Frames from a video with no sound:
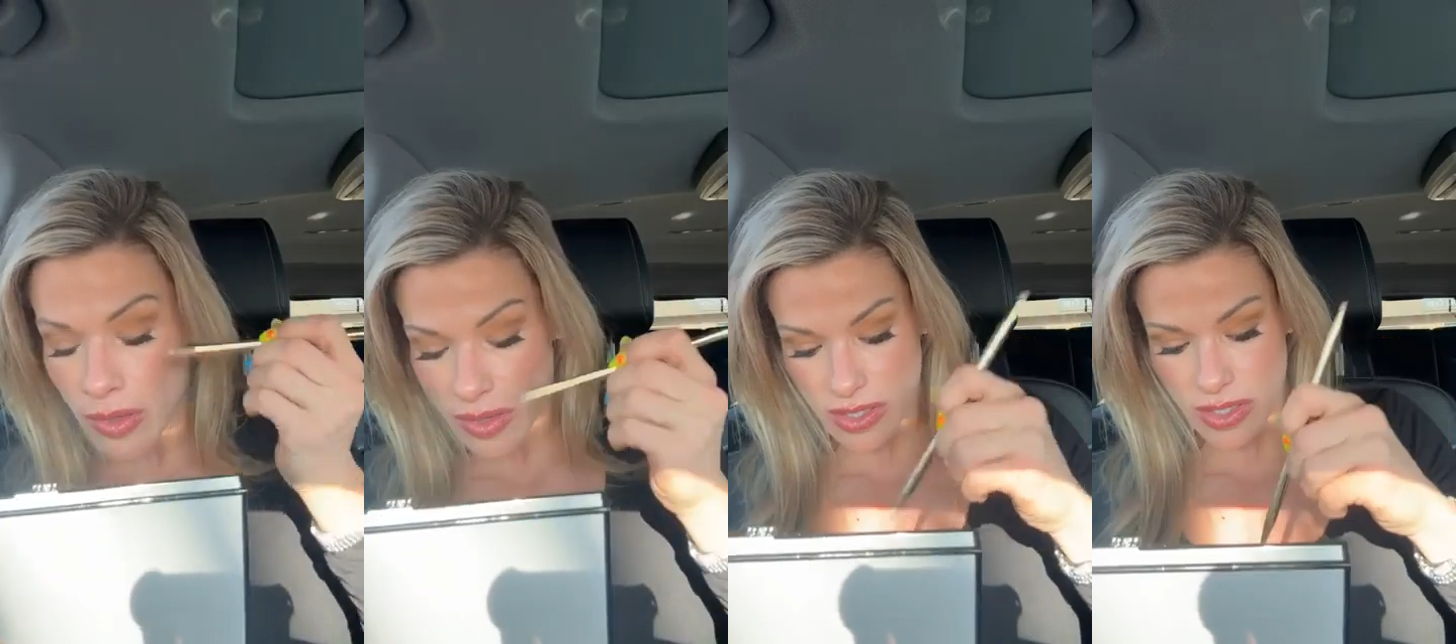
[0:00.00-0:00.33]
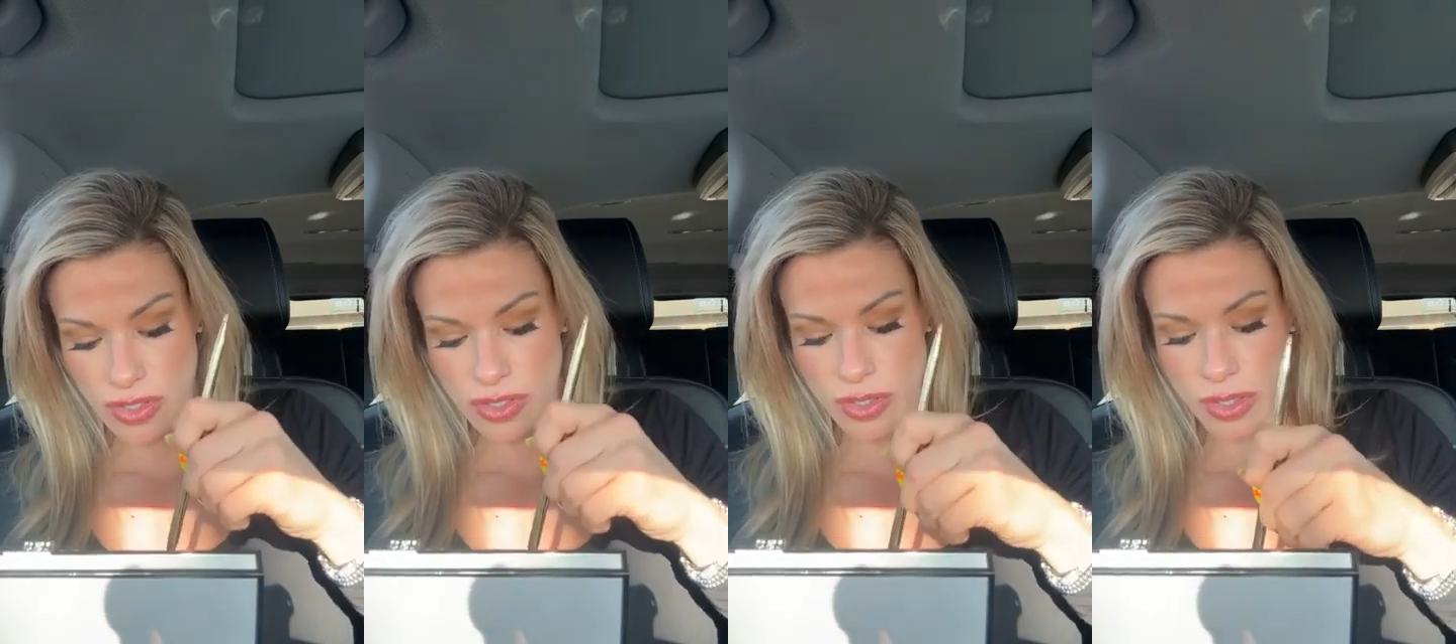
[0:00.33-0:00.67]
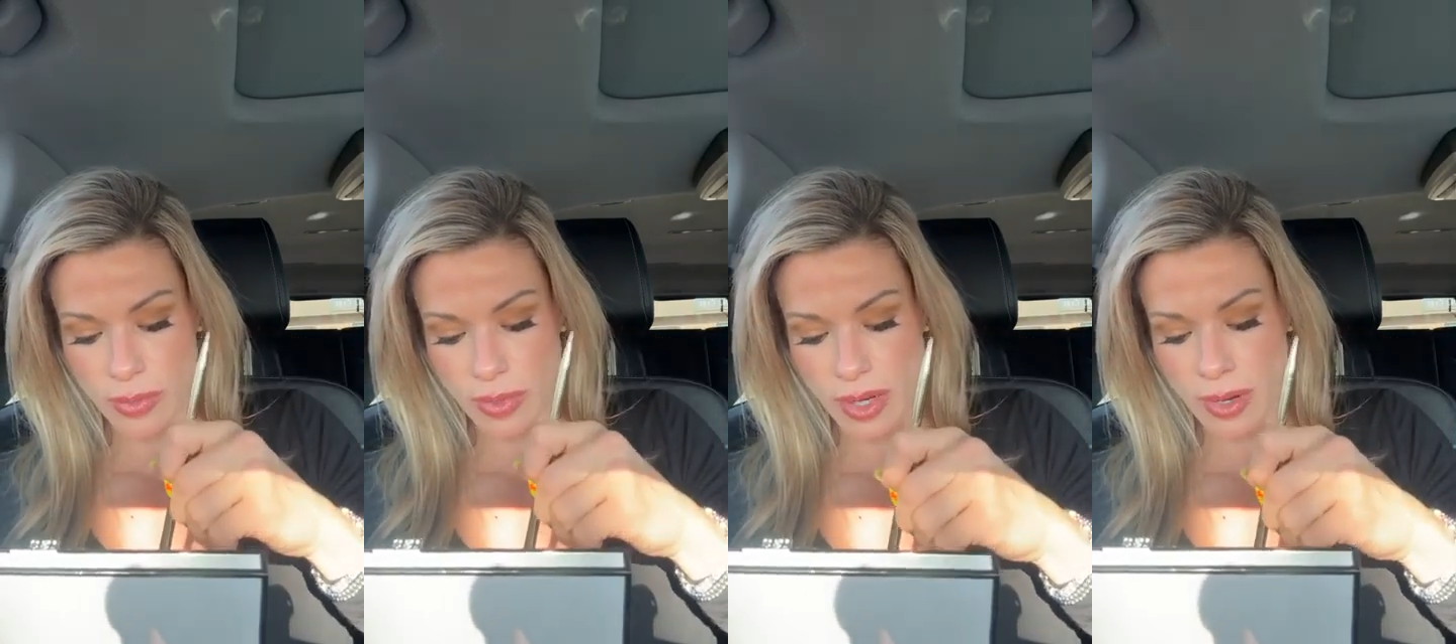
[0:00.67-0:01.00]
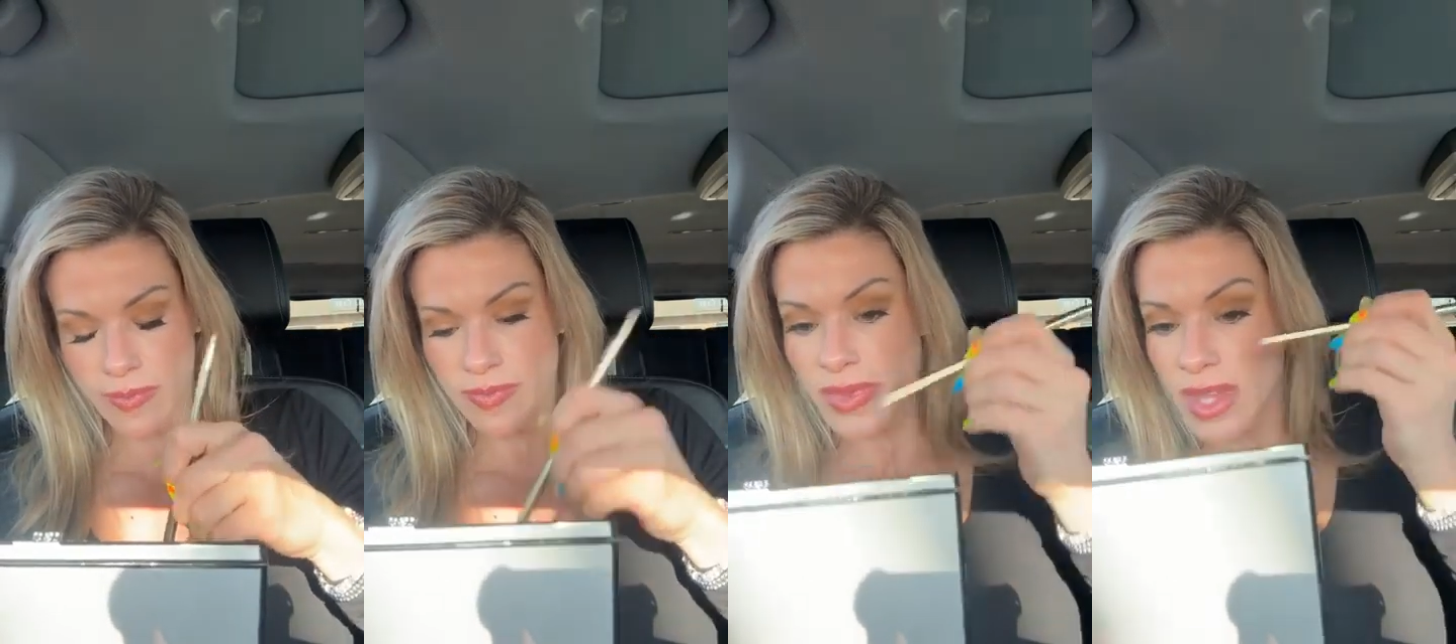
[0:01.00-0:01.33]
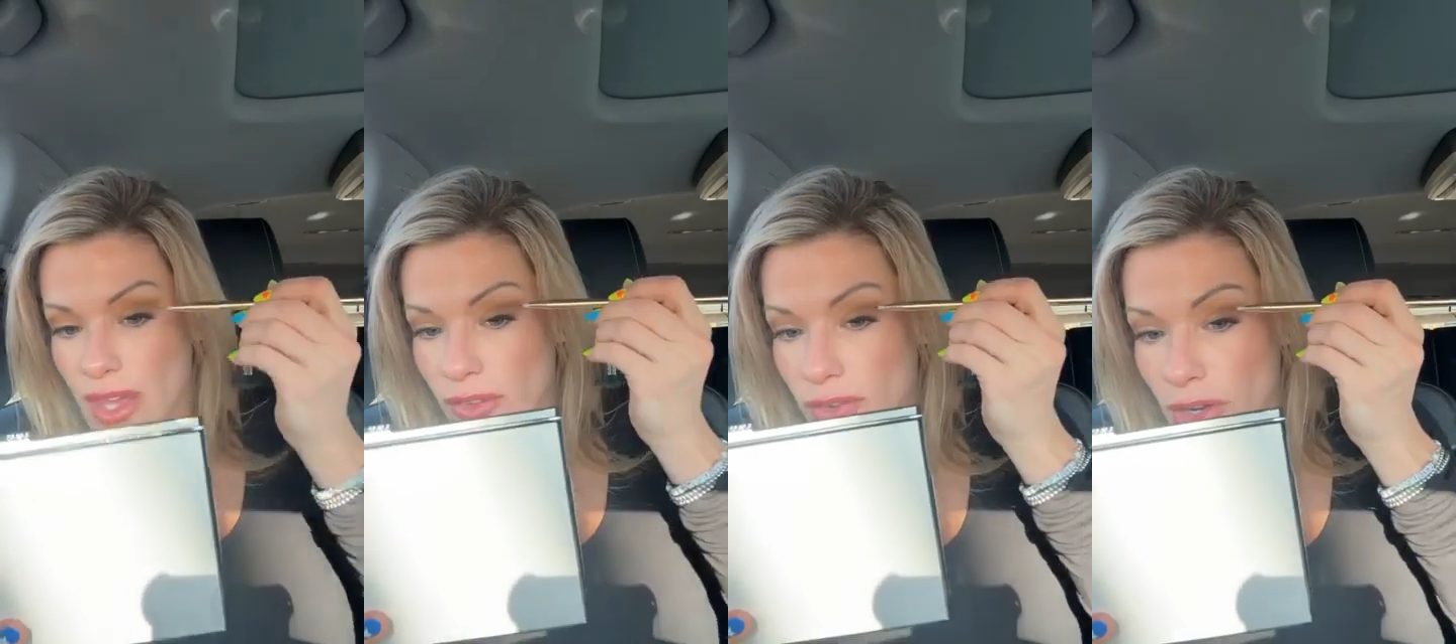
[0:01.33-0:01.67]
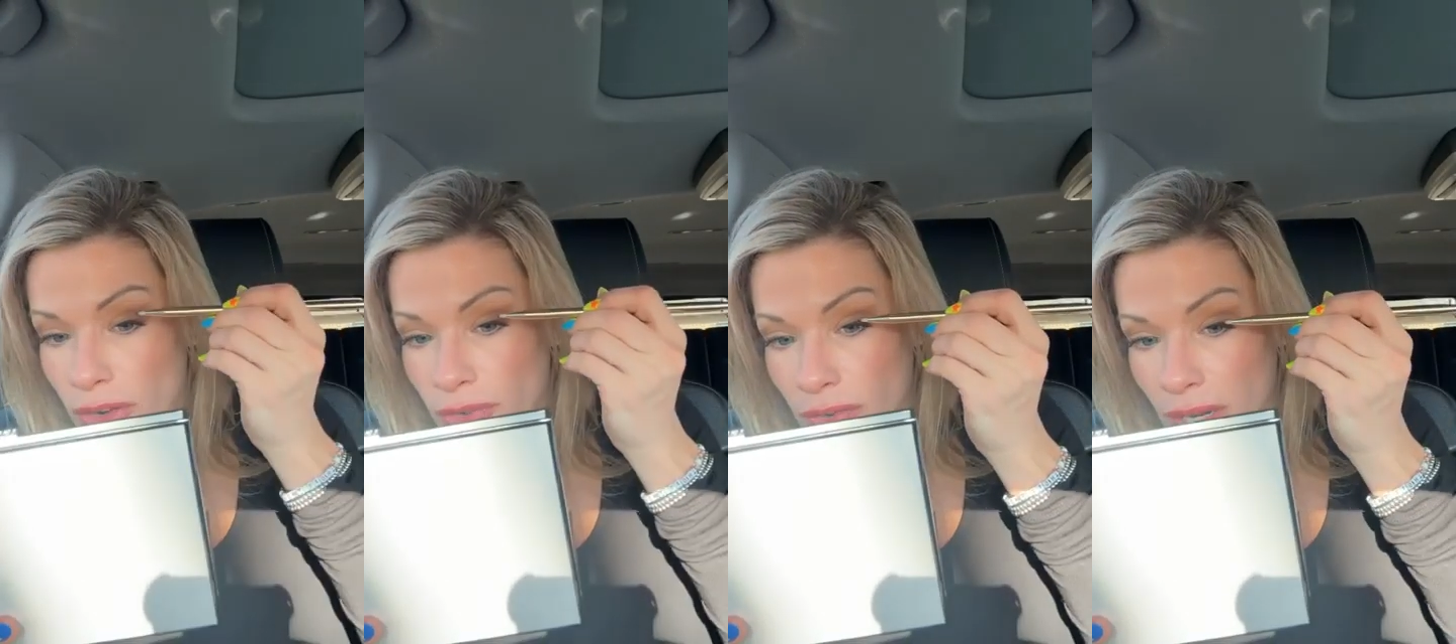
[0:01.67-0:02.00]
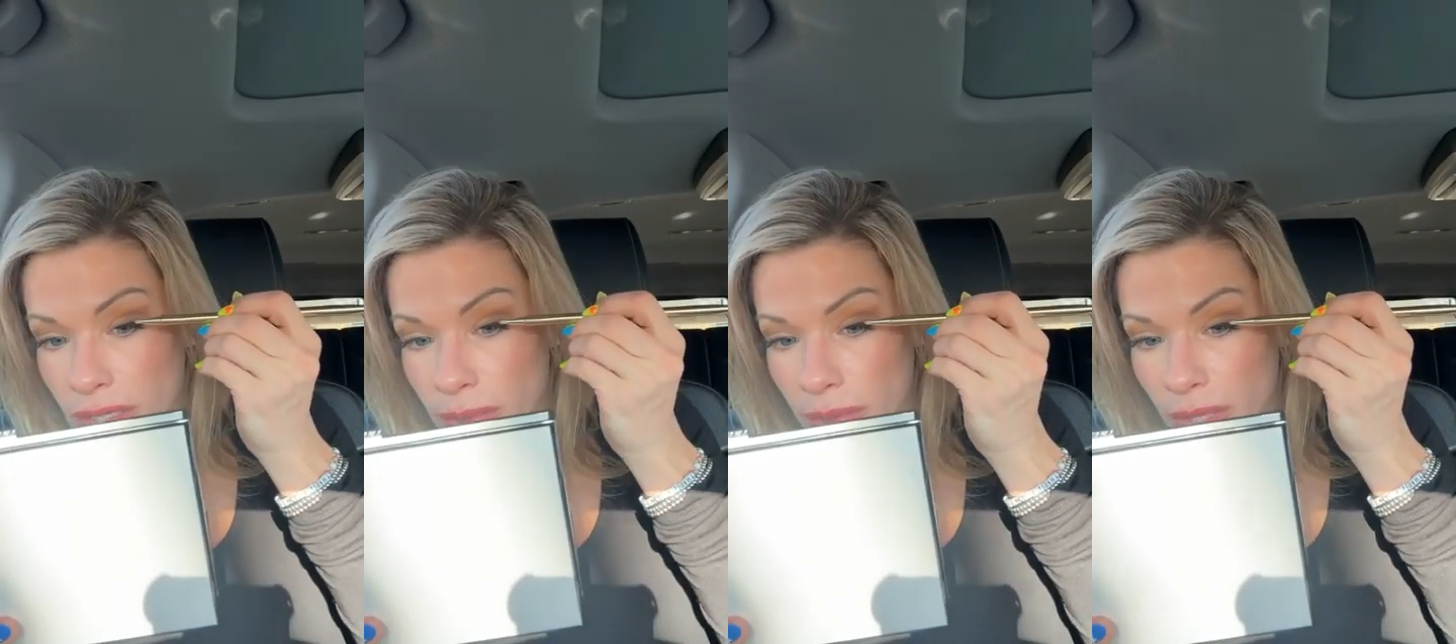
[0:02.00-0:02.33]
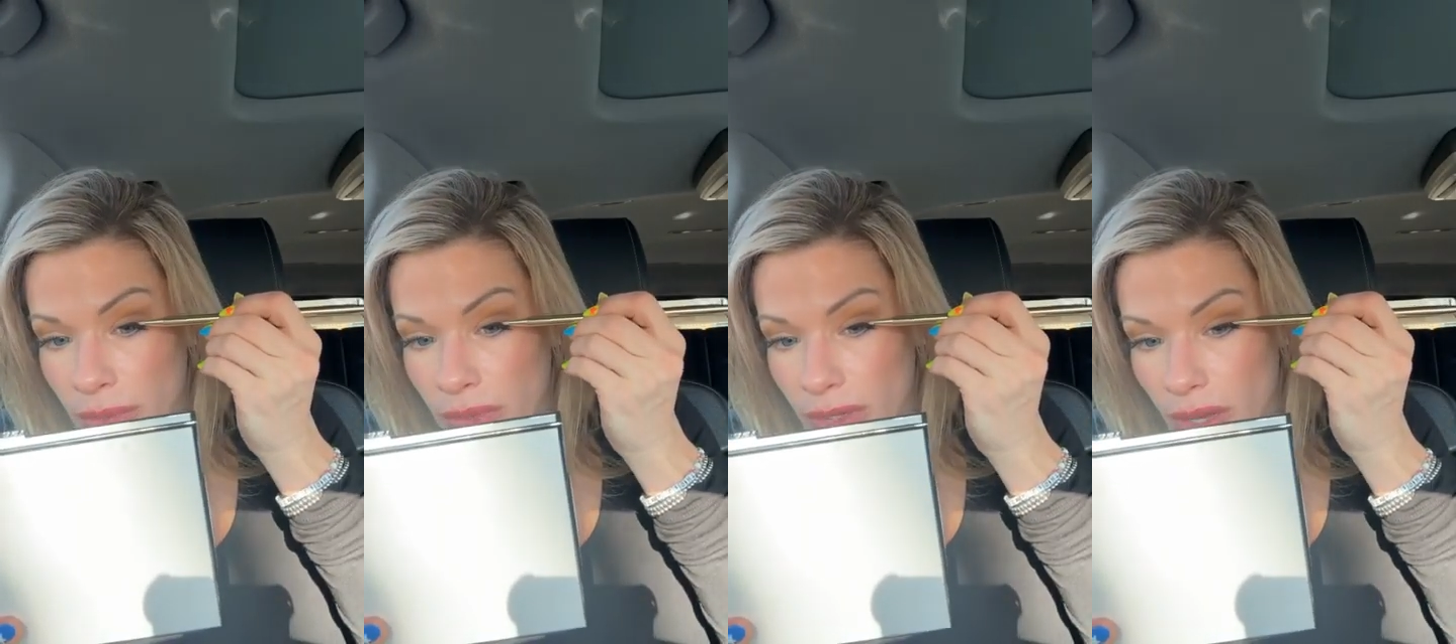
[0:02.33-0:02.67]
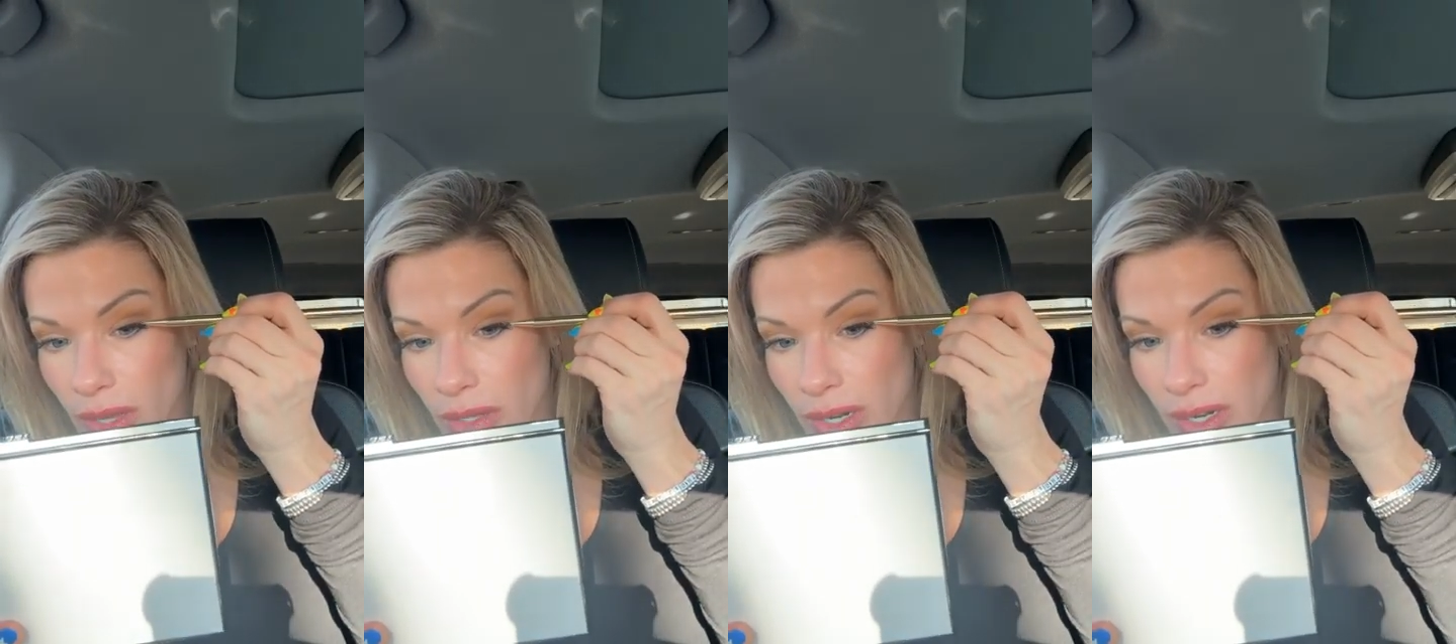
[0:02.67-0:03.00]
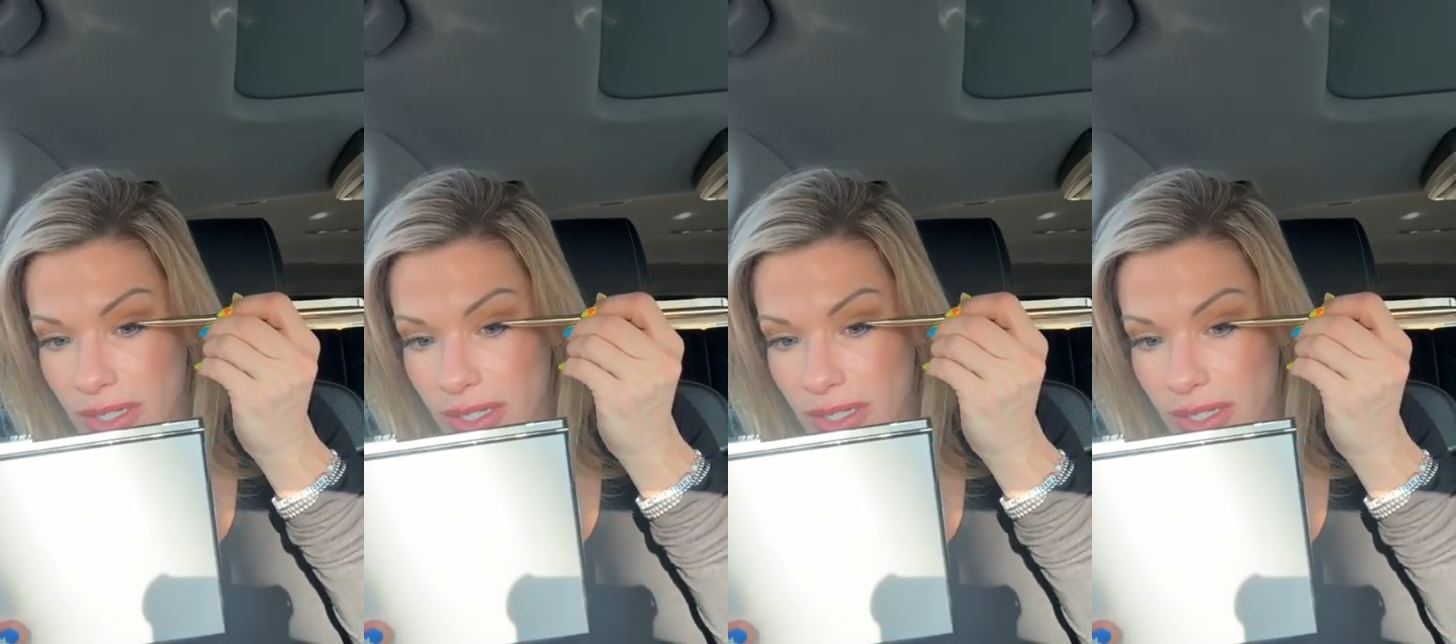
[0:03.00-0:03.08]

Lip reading: This is Juniper. If you're afraid to play with color,